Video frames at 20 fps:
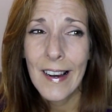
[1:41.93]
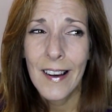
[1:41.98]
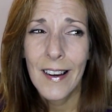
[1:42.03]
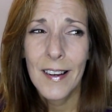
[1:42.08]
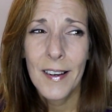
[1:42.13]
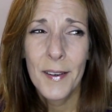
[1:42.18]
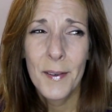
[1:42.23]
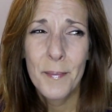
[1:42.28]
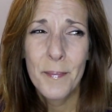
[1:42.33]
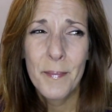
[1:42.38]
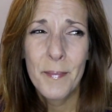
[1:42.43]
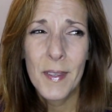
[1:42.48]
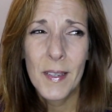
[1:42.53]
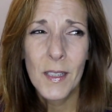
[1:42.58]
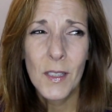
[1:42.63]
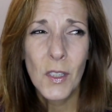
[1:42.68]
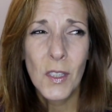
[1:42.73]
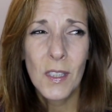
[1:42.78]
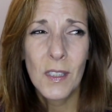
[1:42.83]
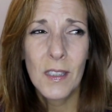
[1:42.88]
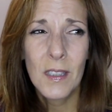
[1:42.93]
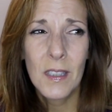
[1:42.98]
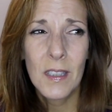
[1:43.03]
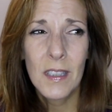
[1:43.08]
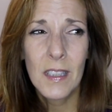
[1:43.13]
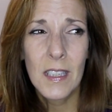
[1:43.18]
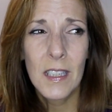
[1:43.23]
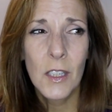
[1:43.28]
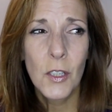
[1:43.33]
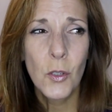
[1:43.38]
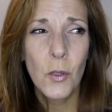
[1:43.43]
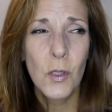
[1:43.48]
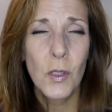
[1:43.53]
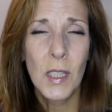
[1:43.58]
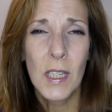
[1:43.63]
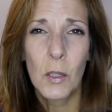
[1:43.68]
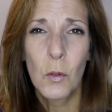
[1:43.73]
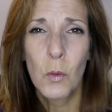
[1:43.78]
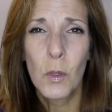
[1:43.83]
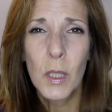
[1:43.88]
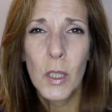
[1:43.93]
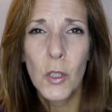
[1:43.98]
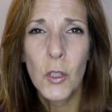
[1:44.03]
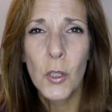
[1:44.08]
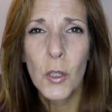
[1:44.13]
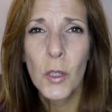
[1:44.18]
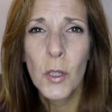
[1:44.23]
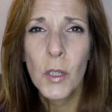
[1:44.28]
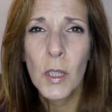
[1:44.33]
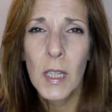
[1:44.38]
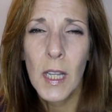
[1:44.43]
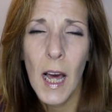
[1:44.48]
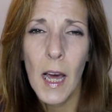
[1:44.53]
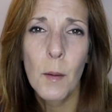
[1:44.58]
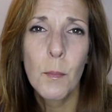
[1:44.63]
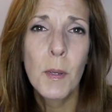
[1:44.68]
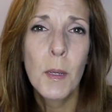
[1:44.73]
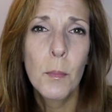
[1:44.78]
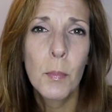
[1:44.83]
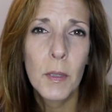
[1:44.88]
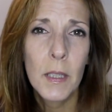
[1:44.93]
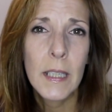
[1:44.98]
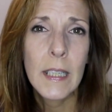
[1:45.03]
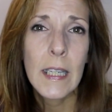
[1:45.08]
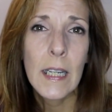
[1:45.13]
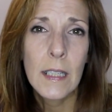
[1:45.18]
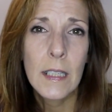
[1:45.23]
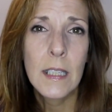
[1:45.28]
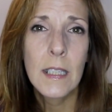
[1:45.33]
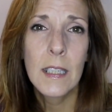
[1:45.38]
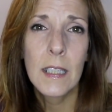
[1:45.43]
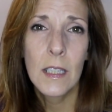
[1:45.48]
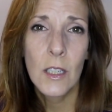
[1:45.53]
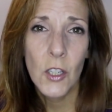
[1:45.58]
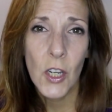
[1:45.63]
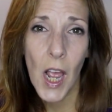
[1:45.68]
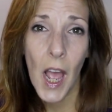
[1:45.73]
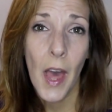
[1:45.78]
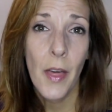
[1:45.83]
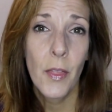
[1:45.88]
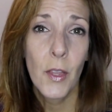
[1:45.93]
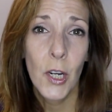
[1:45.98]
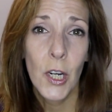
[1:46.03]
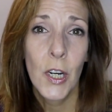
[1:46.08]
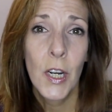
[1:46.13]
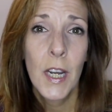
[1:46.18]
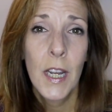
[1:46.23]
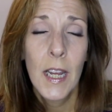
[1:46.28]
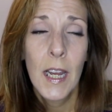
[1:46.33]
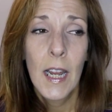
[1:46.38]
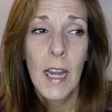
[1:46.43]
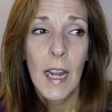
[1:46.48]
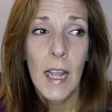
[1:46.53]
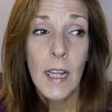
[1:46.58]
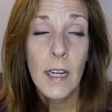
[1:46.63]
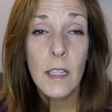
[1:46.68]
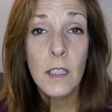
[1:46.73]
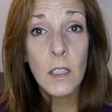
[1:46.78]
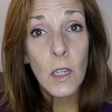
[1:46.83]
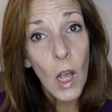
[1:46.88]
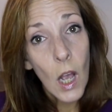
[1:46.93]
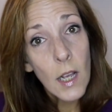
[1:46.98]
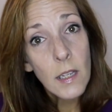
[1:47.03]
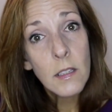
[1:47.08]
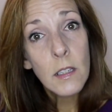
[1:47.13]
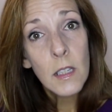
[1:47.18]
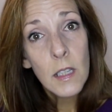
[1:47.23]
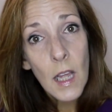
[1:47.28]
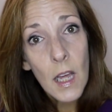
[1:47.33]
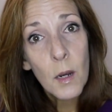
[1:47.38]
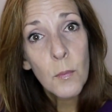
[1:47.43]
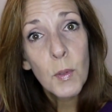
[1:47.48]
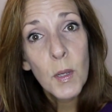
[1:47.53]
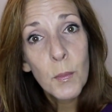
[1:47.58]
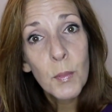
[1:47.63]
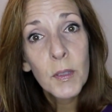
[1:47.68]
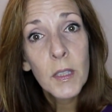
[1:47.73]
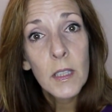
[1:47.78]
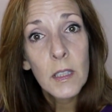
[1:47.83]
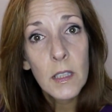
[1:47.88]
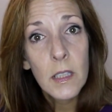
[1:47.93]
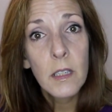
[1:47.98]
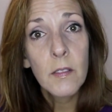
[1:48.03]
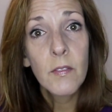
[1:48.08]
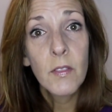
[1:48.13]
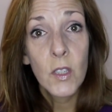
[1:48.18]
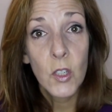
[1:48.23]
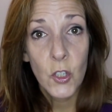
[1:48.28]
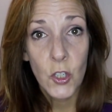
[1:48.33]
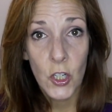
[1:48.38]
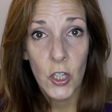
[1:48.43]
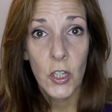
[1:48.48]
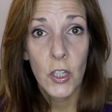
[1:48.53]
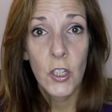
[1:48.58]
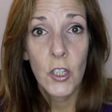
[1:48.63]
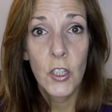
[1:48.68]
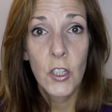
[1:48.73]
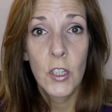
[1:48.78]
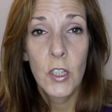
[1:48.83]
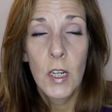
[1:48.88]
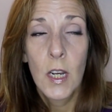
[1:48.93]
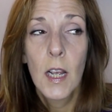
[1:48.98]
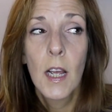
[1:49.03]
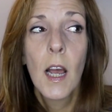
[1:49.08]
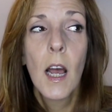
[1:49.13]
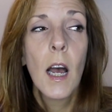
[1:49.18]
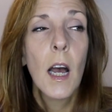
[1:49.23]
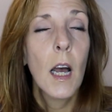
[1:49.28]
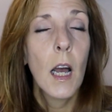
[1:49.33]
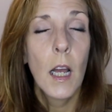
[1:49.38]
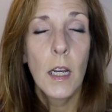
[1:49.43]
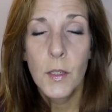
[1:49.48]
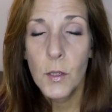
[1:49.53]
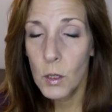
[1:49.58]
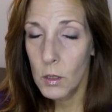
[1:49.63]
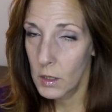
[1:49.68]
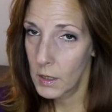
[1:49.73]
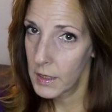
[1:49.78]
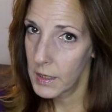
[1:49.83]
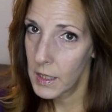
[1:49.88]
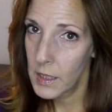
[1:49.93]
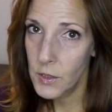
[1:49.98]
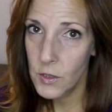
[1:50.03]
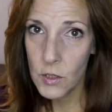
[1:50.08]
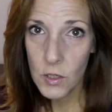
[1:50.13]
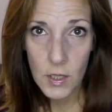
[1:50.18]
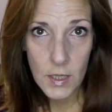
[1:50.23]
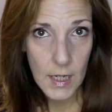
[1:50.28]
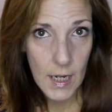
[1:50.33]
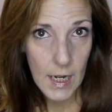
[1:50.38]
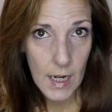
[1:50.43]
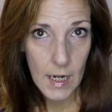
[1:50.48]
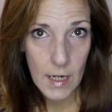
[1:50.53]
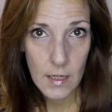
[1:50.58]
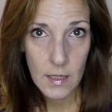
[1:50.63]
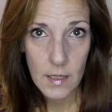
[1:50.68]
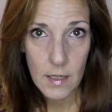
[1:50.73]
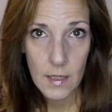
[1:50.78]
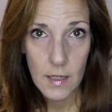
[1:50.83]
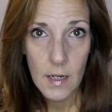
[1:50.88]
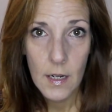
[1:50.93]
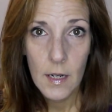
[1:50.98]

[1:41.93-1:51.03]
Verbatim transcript: Um, it's the issue is like really turned a lot of people against each other, and it's caused a lot of people to leave the church. I totally understand.